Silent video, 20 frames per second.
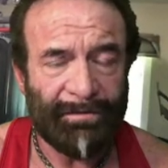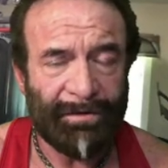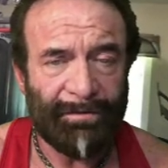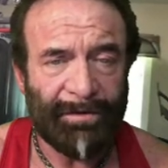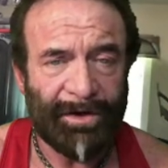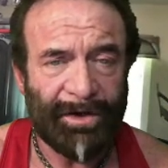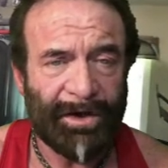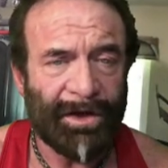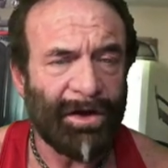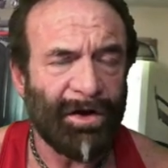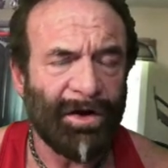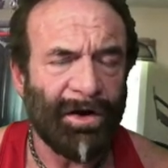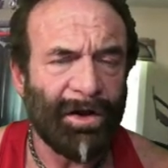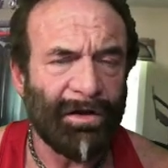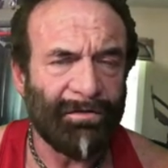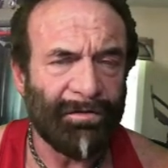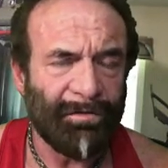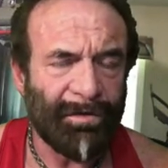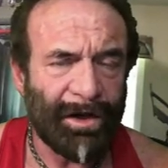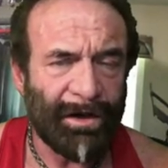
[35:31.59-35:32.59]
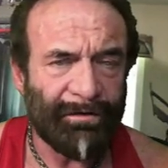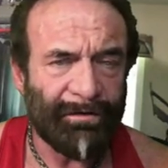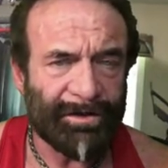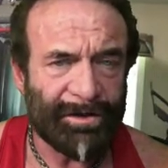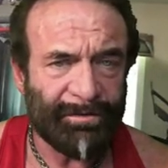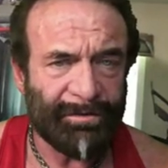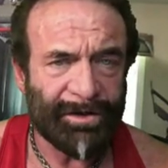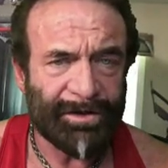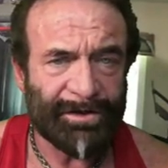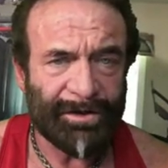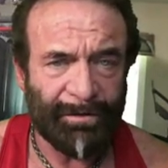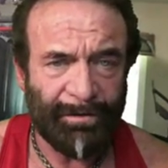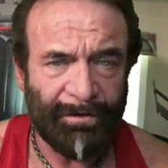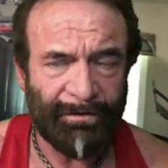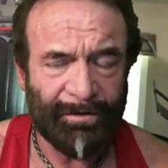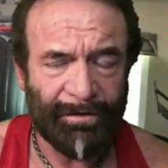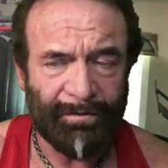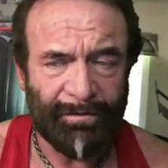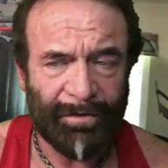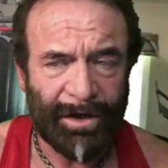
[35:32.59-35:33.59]
I mean, not all of them, obviously, but some of
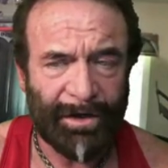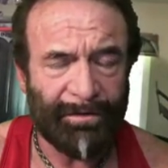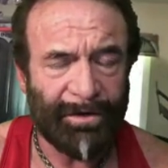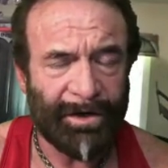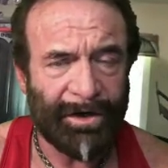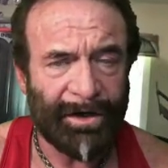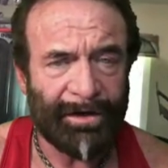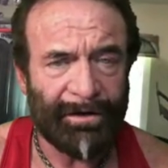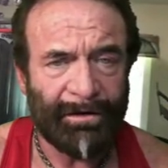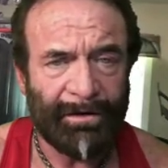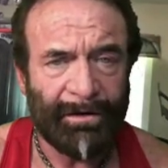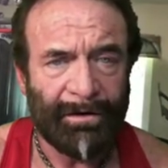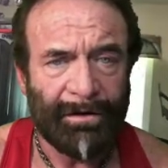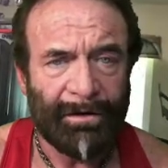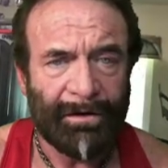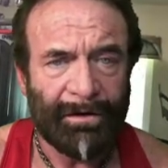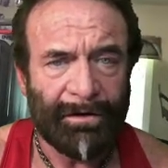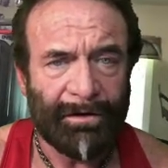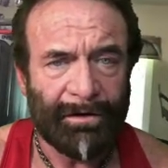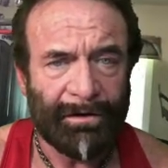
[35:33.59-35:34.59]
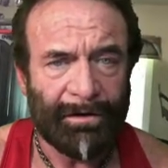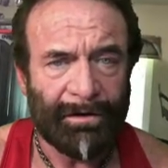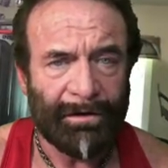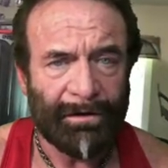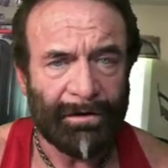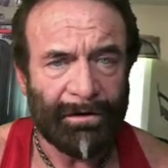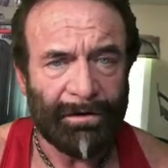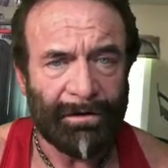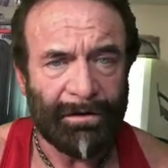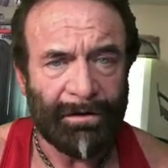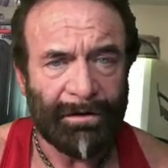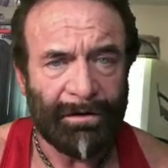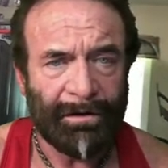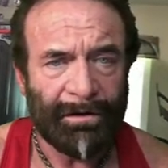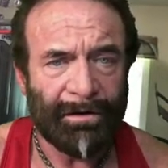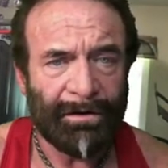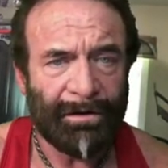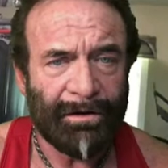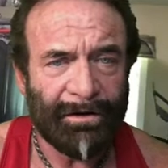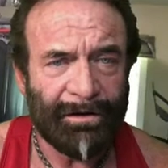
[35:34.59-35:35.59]
them. I mean, I dated a few for a length of time.
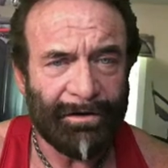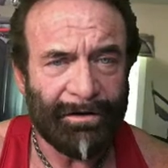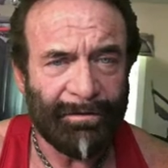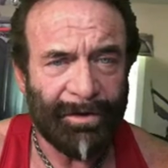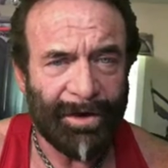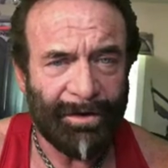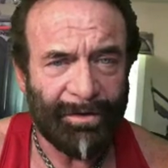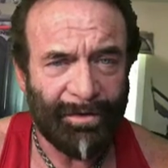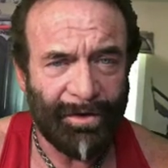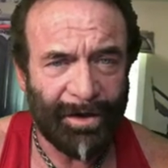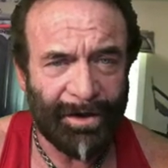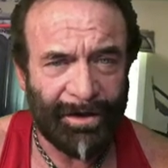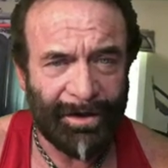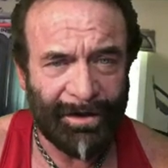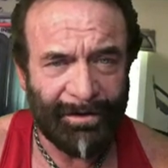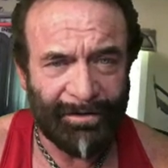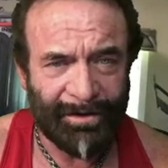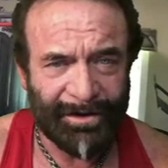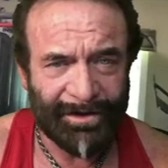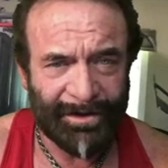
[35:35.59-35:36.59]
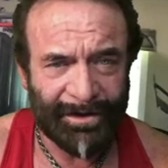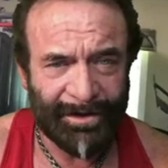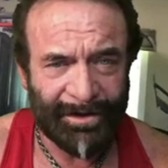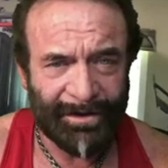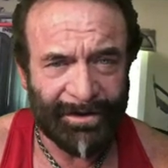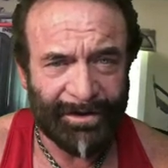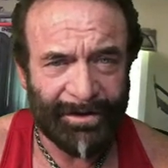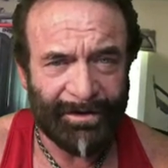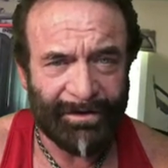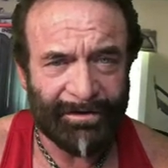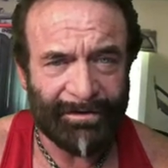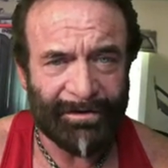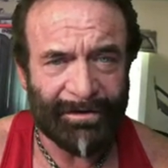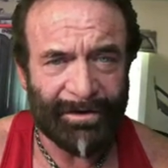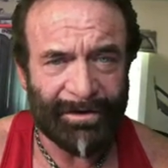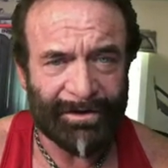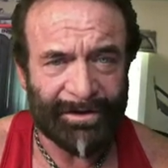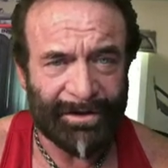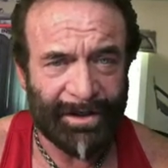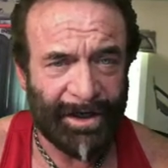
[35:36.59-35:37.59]
Yeah, you met one that was a little
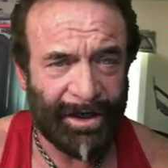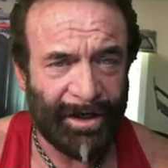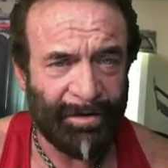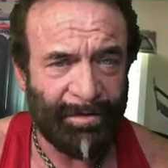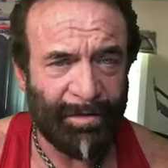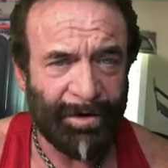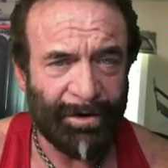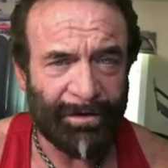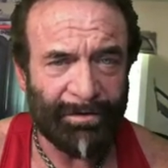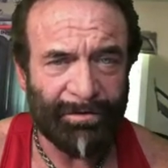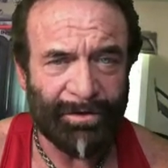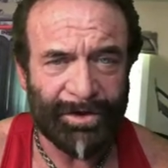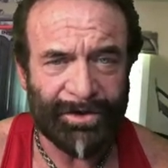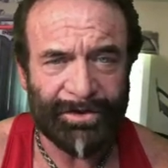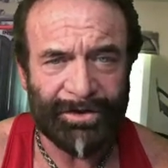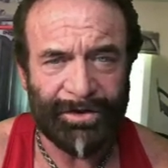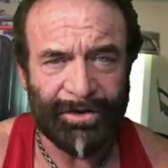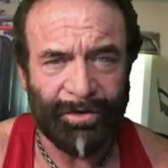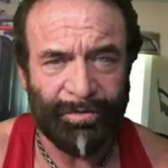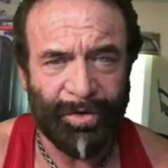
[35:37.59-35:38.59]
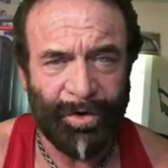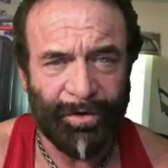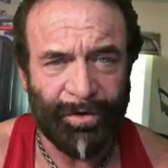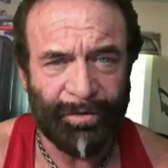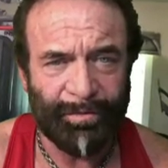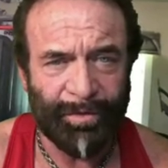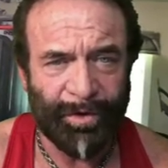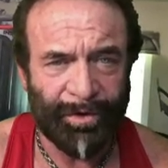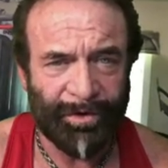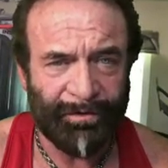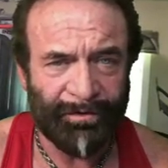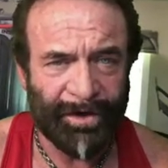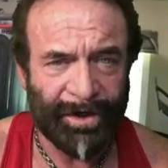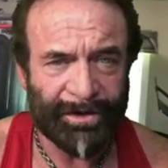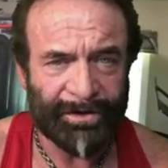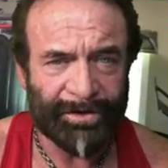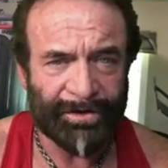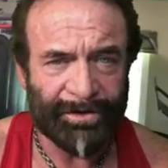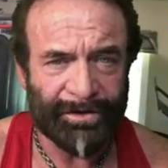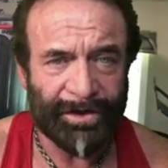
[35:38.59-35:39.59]
a sub, which you know both, yeah. both
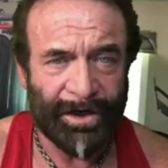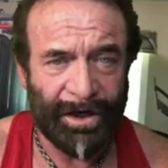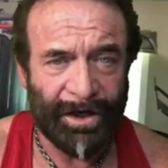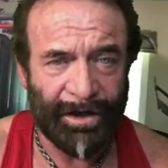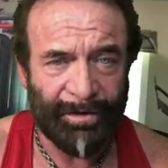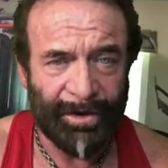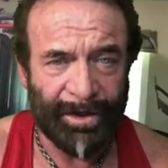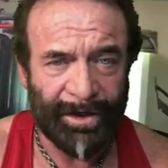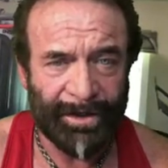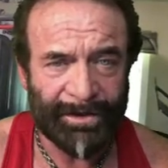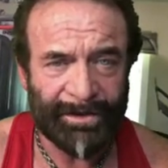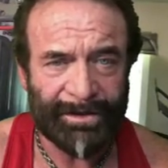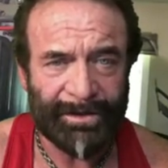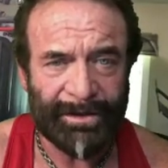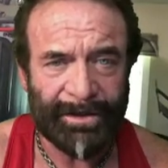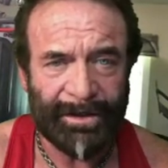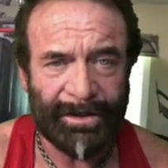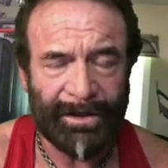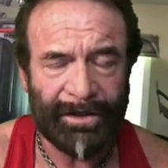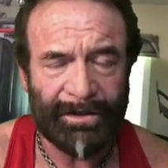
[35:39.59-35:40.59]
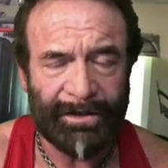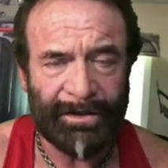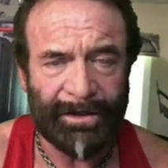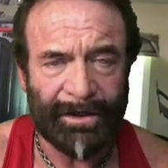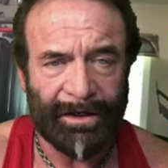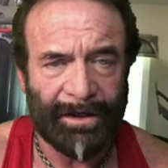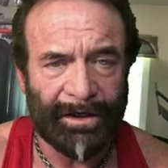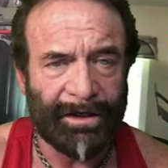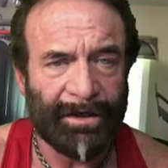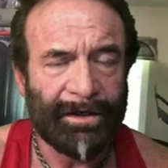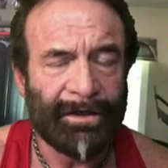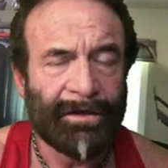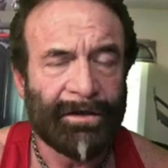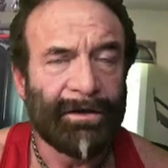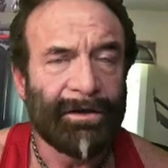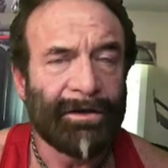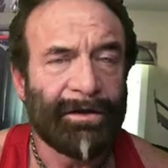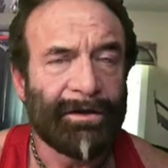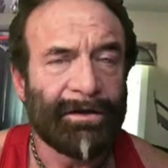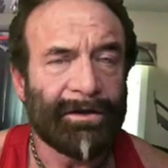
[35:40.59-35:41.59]
are dominance, and uh, yeah.
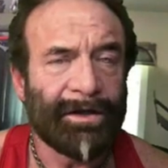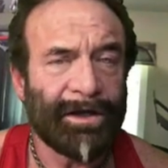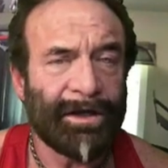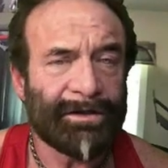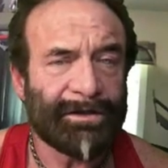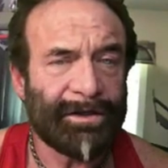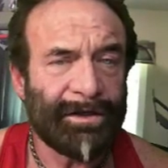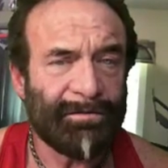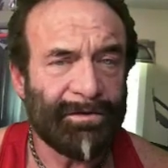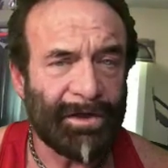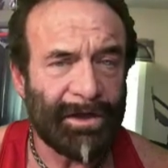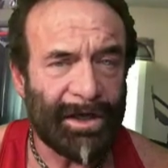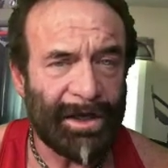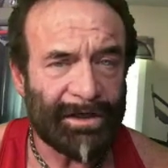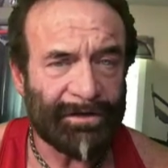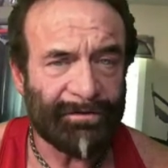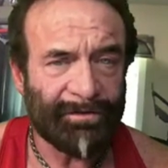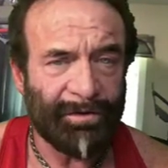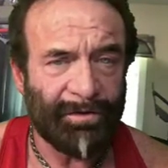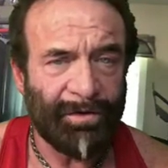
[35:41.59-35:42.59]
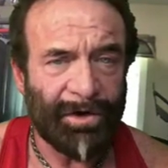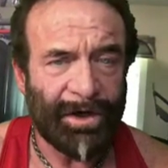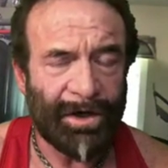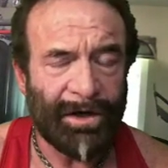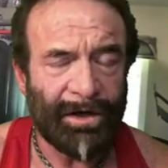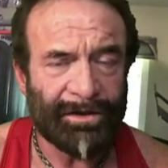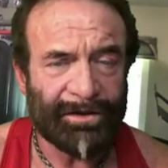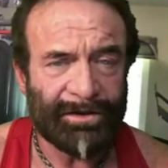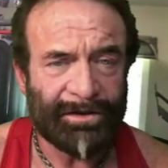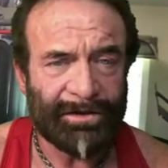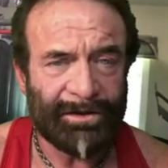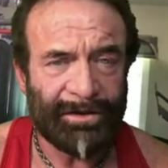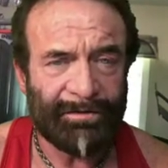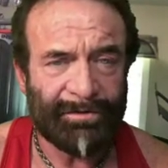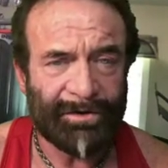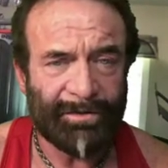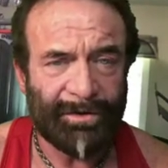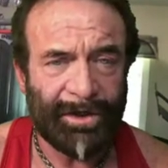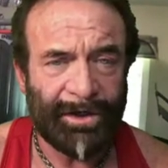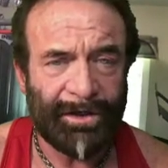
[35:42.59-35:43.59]
yeah, that seemed to last for a while. She seemed
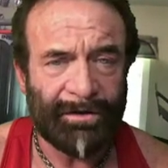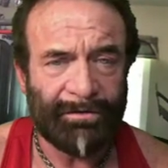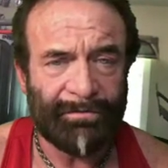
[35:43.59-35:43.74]
sweet.